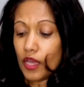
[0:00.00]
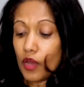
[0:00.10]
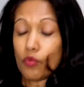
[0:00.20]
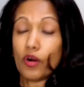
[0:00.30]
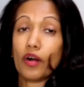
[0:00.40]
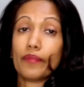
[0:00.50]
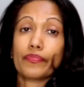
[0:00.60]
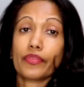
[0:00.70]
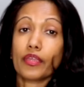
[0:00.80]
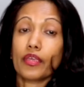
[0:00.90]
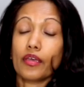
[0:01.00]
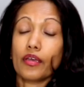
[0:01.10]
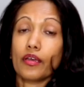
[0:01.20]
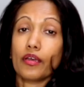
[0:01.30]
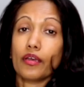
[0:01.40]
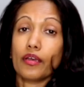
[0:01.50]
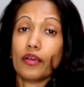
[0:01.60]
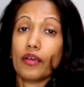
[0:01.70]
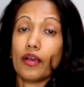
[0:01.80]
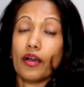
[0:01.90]
Well,
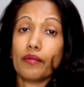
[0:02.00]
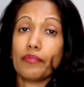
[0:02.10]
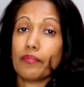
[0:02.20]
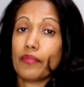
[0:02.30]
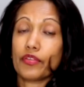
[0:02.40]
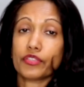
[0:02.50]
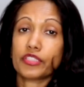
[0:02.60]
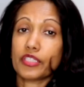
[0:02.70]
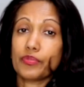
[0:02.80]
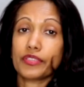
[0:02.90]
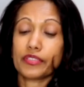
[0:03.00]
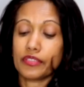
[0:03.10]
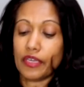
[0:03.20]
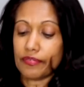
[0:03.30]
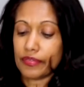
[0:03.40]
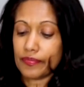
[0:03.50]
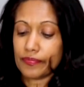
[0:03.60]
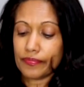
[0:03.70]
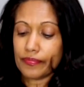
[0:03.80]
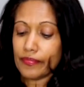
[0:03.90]
my mother said with a
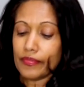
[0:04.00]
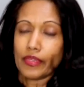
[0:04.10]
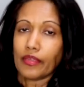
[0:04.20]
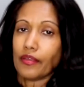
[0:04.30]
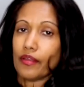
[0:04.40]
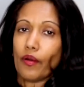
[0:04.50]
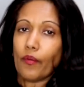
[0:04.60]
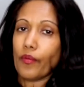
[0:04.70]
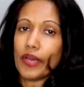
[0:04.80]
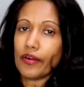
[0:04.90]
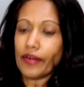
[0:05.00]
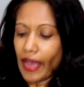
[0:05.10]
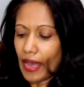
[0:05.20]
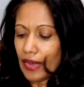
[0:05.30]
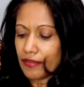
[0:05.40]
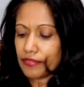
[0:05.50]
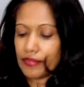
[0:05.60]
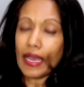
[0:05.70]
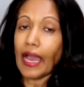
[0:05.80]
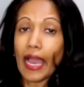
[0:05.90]
sniff, we don't have
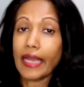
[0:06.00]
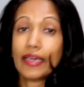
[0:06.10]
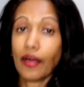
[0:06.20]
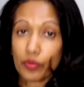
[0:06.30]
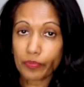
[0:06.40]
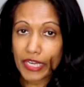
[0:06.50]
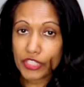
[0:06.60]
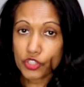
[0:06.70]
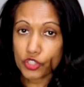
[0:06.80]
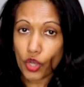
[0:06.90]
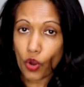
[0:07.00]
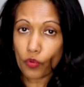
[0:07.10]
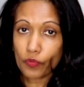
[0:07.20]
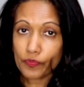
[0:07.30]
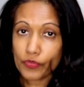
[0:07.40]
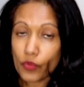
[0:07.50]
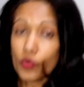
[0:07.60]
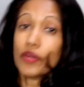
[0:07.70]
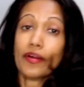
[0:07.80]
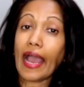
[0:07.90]
any other place to go.
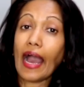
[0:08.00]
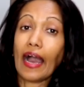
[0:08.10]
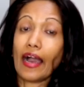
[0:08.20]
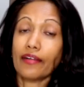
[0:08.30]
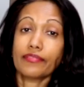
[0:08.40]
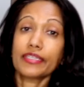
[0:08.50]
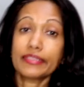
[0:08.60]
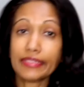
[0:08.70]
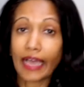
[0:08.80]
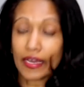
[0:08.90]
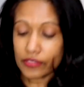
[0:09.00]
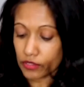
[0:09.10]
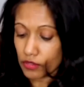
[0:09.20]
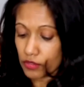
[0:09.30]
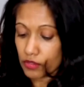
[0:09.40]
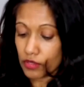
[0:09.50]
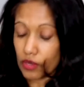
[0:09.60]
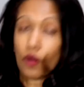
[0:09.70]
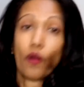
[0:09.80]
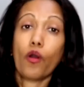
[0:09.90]
We don't have a Seattle
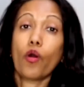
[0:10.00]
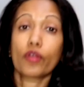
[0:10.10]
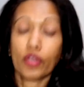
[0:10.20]
or a